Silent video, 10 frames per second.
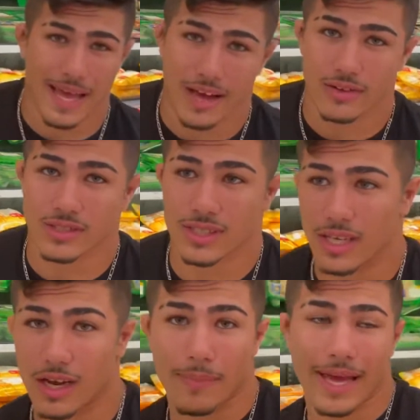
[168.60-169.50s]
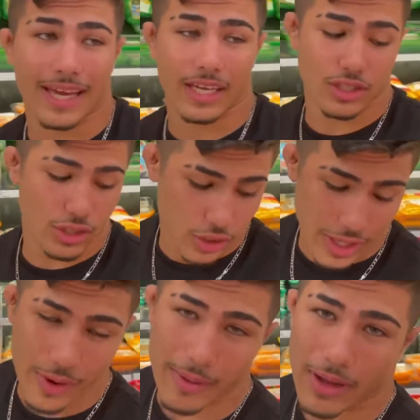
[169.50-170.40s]
pounds a package, so they
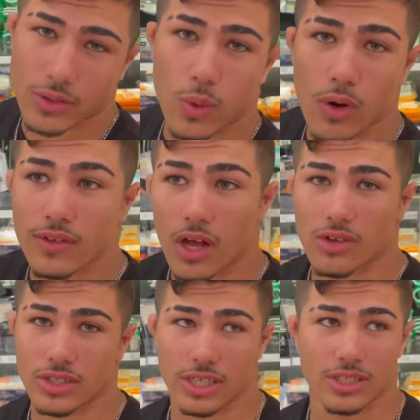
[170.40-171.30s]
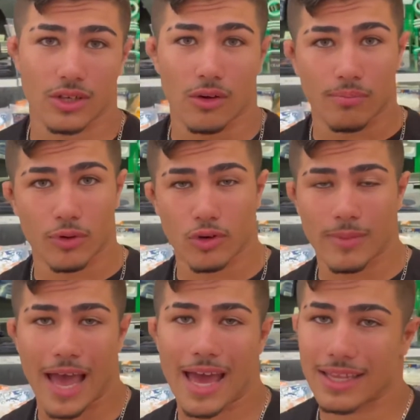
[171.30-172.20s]
run about $12 each, so boom,
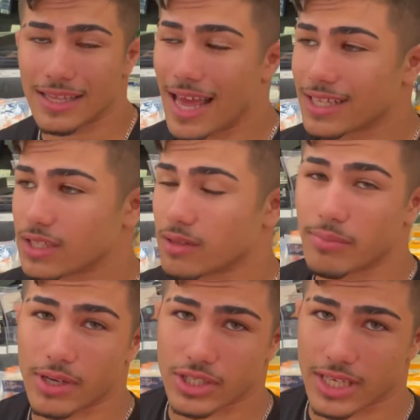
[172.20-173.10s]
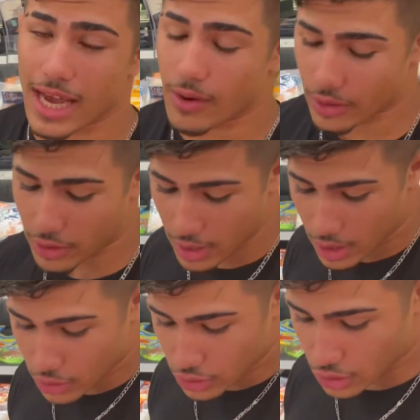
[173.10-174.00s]
adding that to the budget counter.
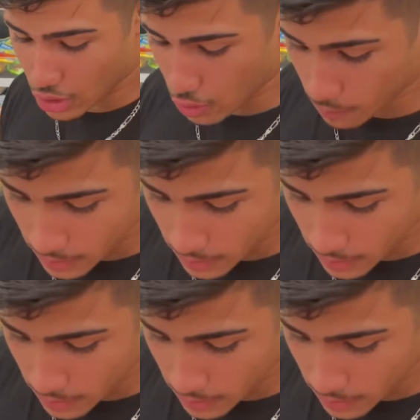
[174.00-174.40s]
So